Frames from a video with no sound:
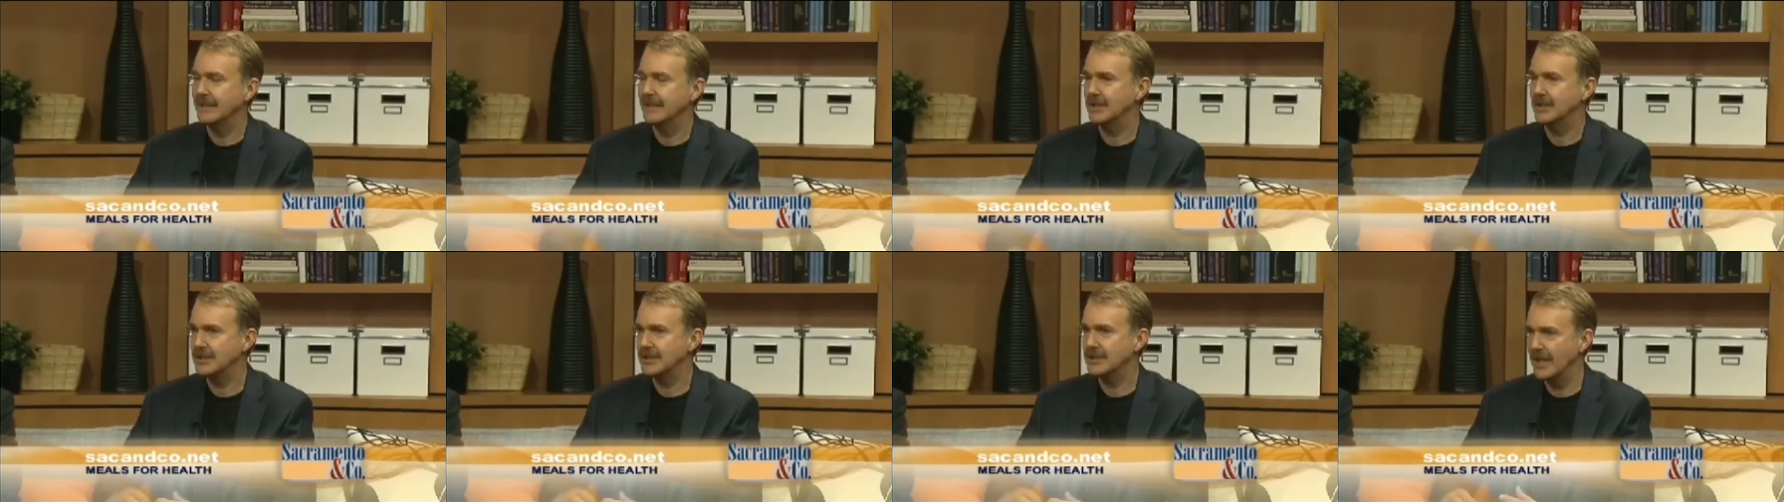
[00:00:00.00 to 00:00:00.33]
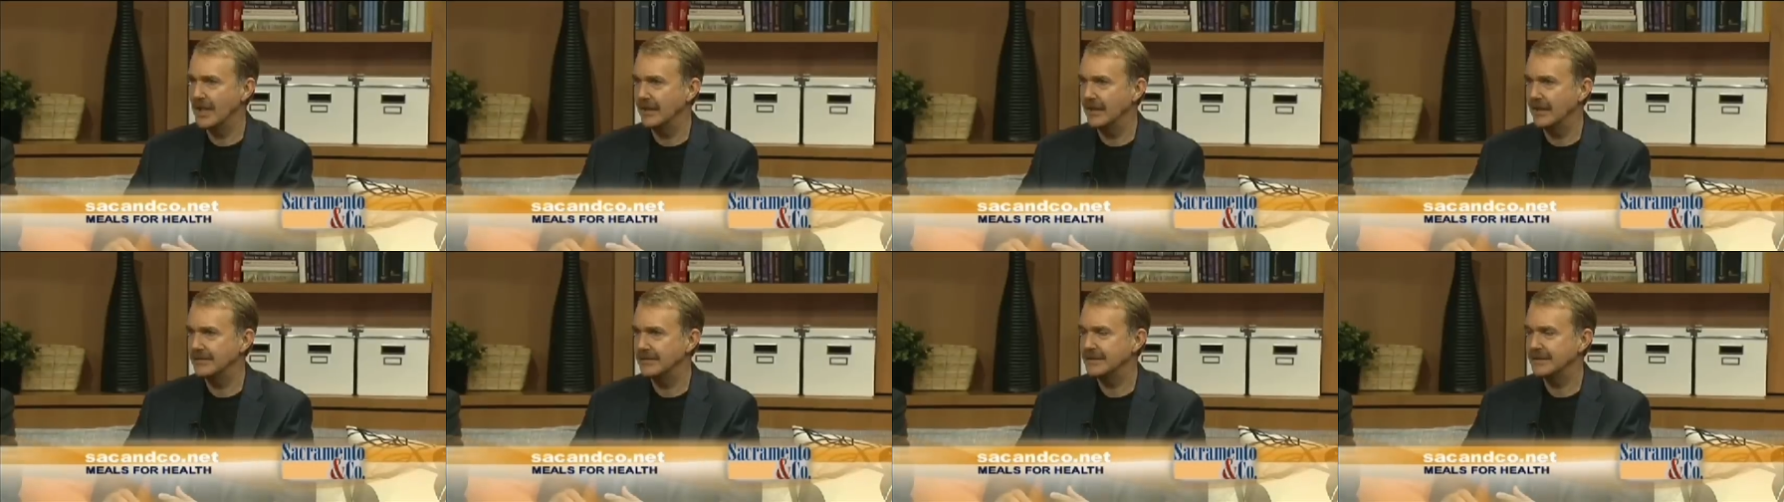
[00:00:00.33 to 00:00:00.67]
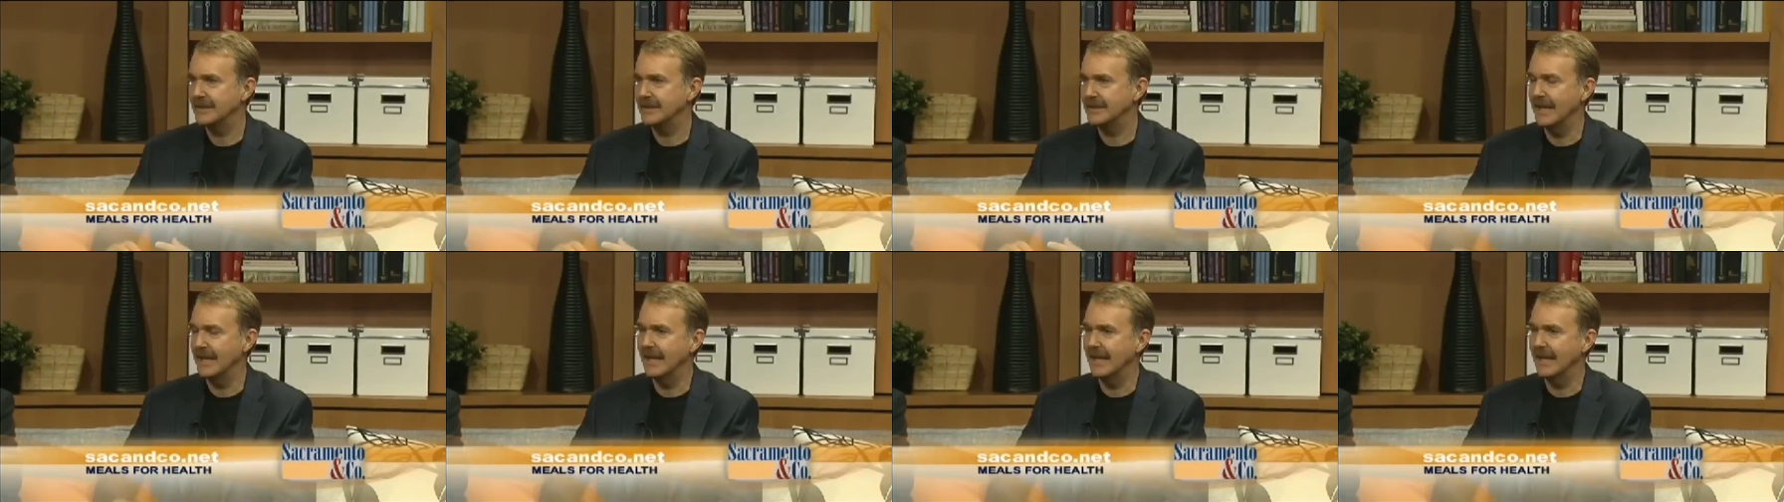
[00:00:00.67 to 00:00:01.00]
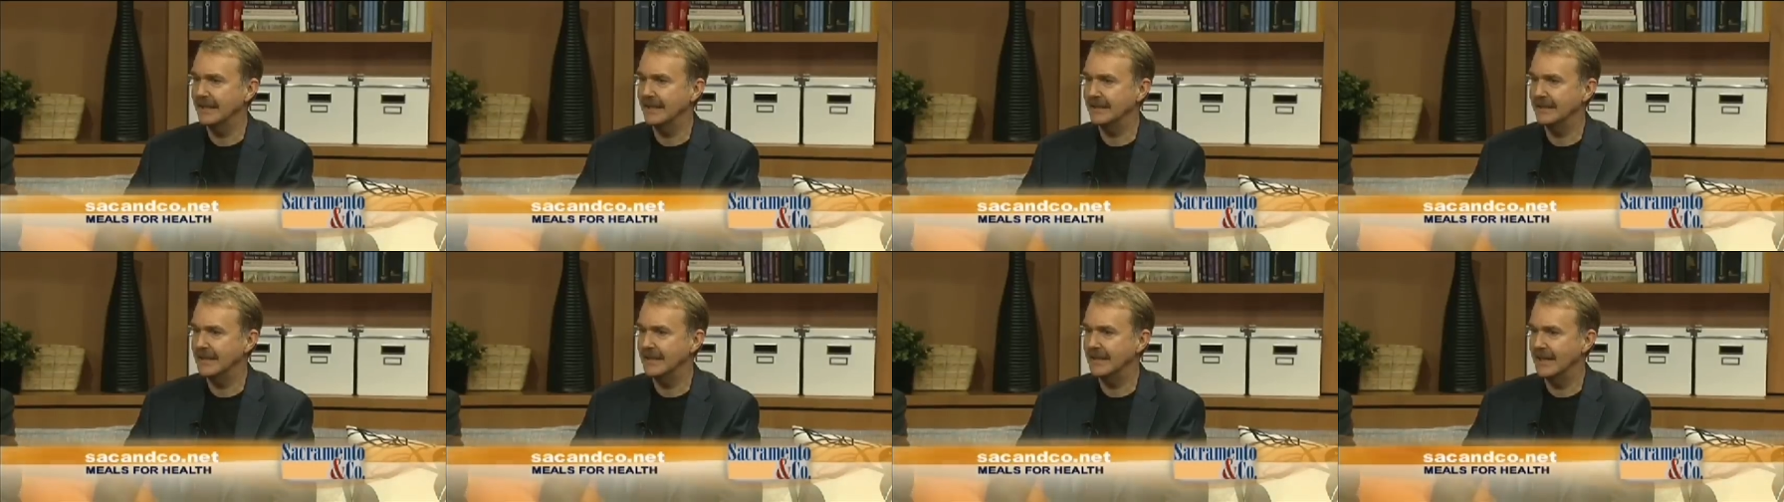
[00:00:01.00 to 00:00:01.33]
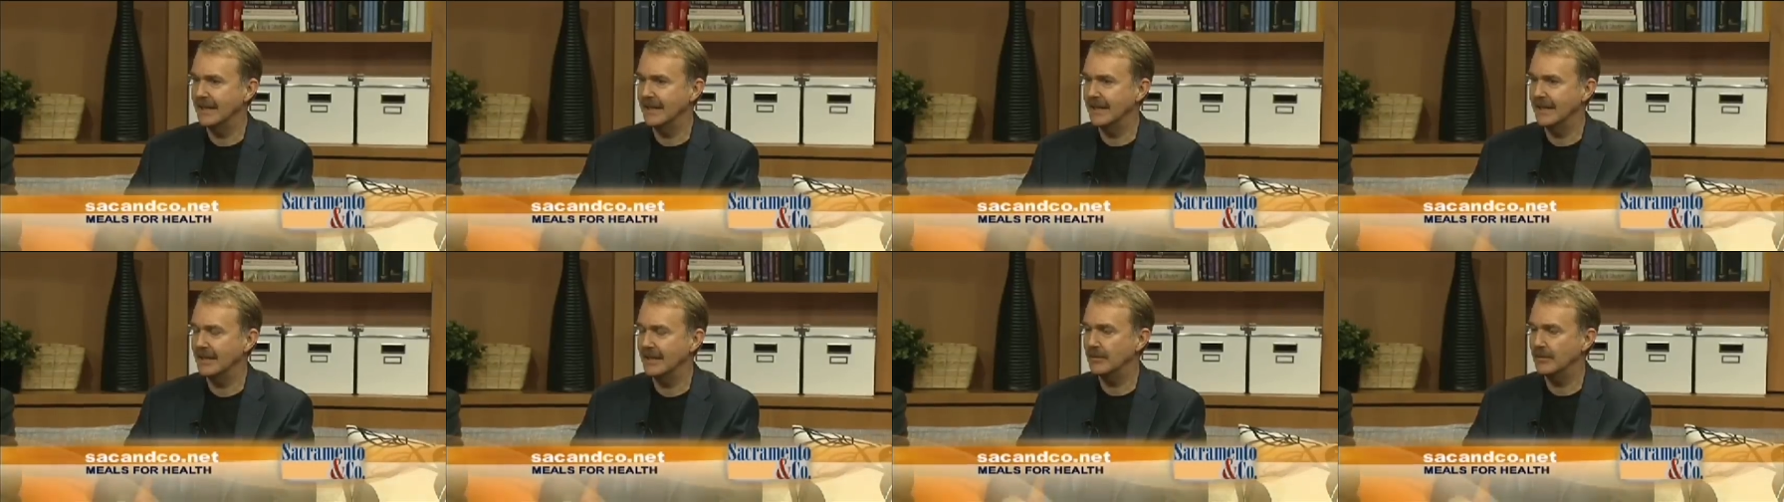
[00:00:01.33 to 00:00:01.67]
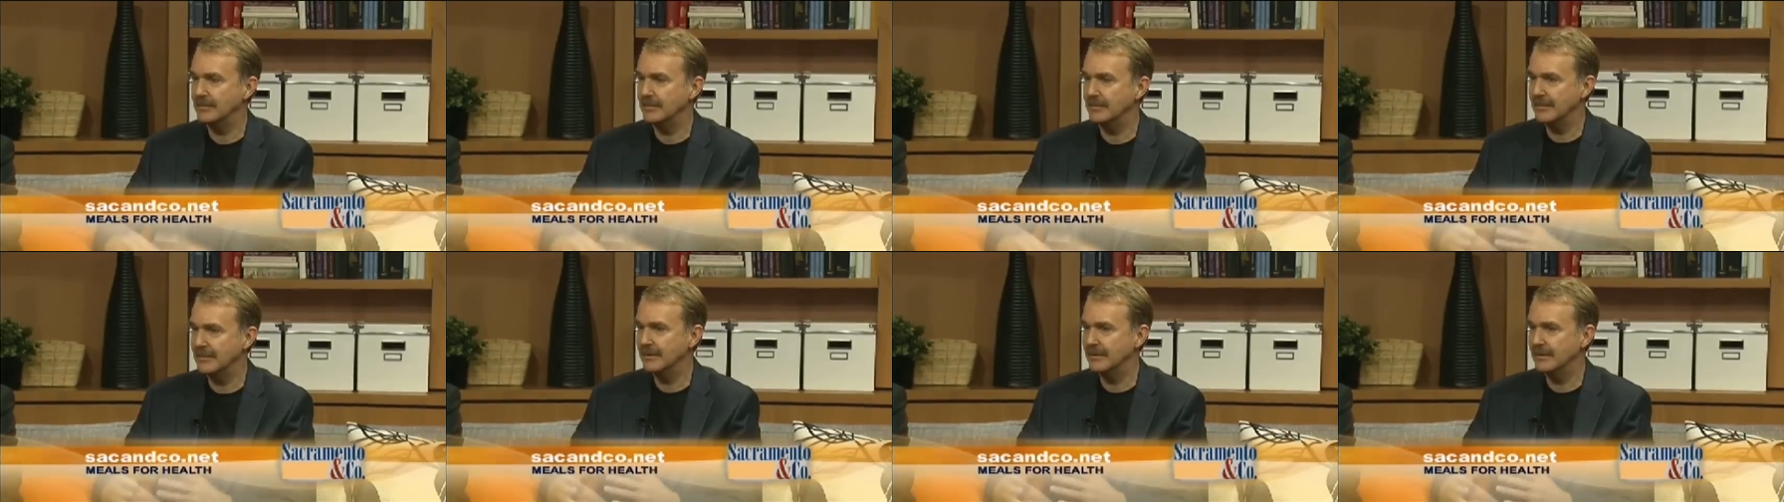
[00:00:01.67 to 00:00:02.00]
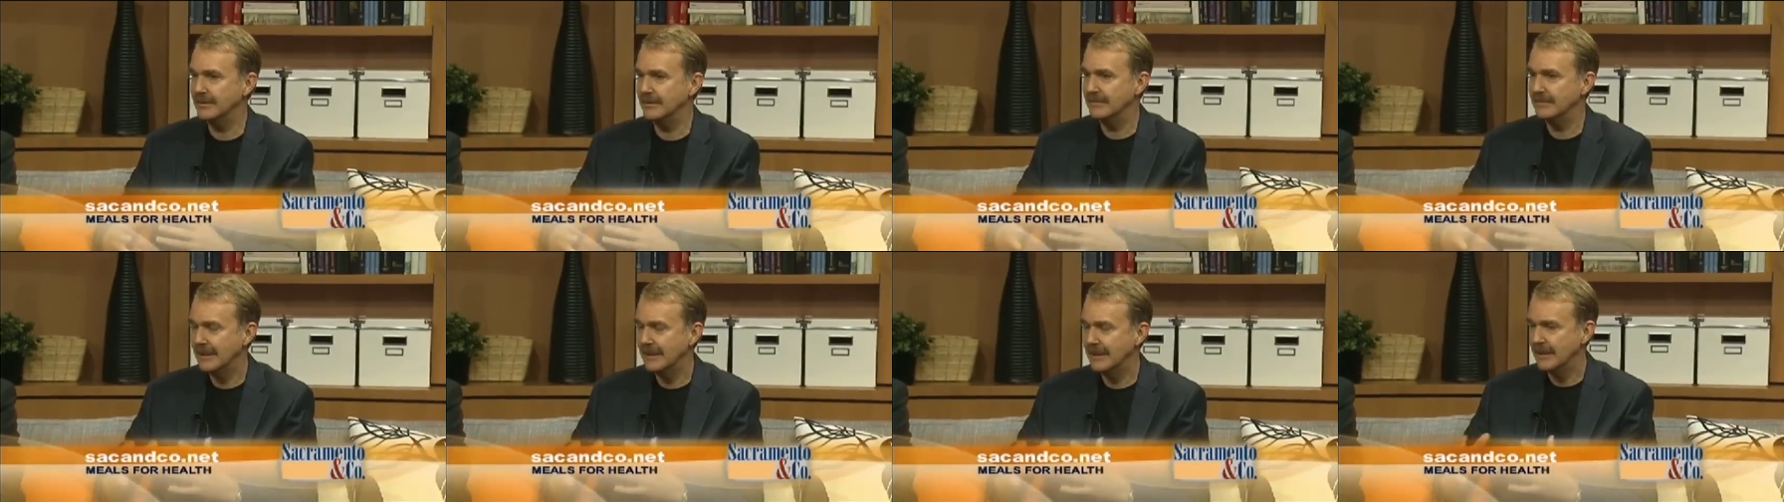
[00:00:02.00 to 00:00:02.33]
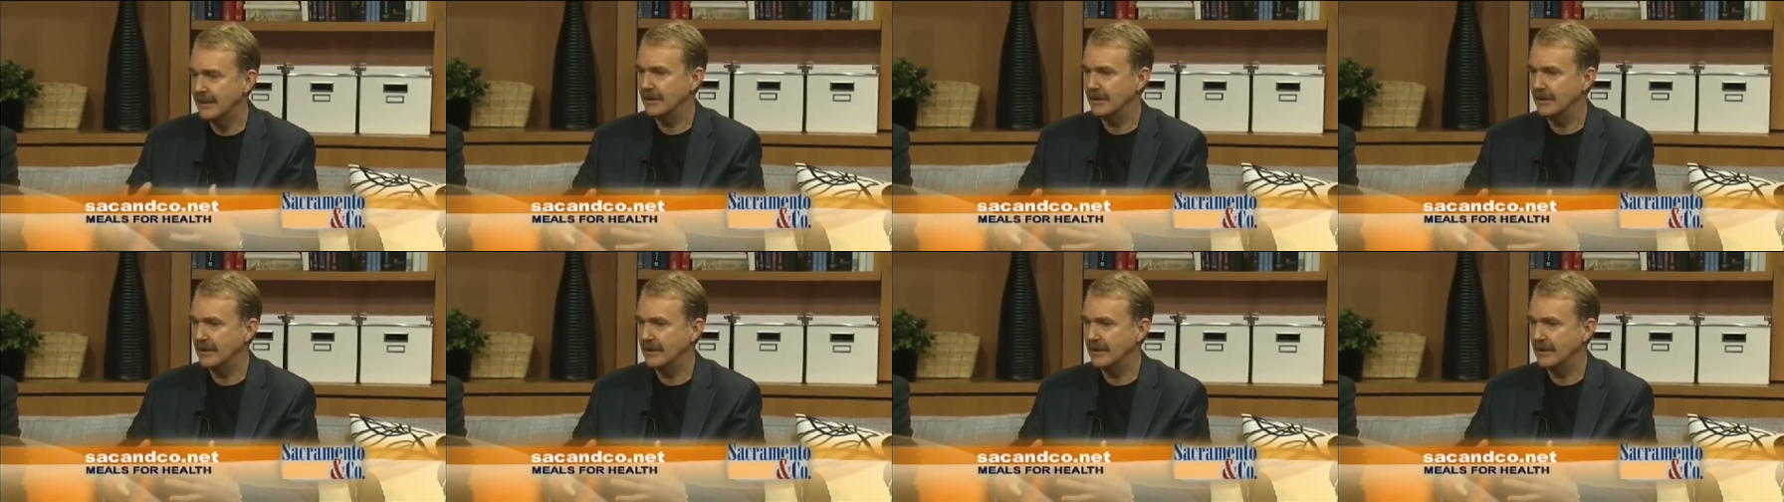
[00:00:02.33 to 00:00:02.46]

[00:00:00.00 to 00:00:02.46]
chefs, and uh, help people